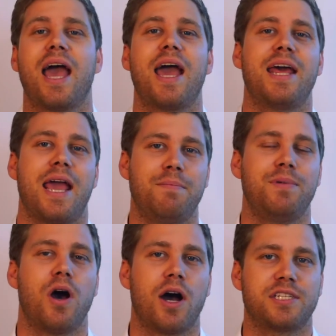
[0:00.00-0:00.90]
and
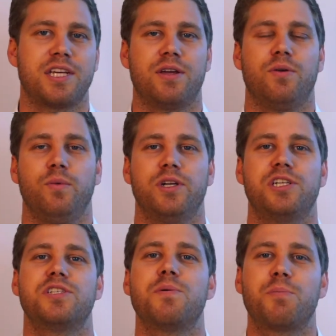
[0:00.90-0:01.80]
M90, which
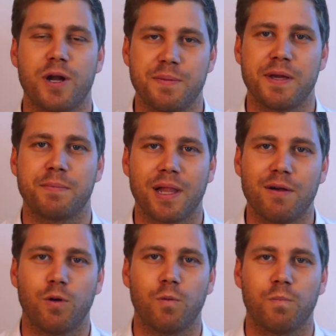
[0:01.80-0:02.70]
is the premium
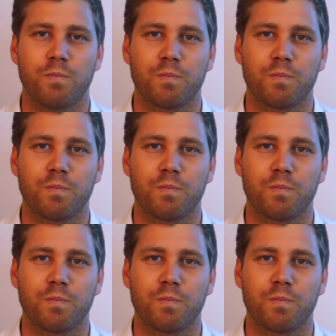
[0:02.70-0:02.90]
level.